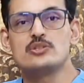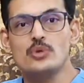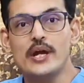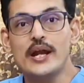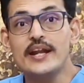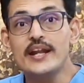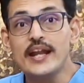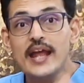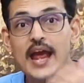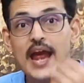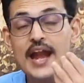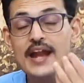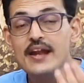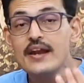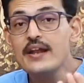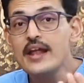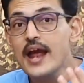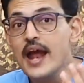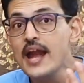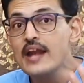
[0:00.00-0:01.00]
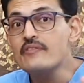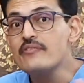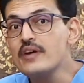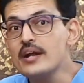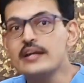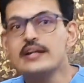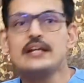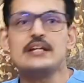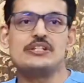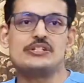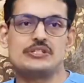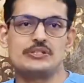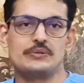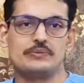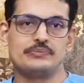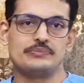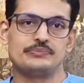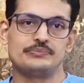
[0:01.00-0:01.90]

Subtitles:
So add an added advantage.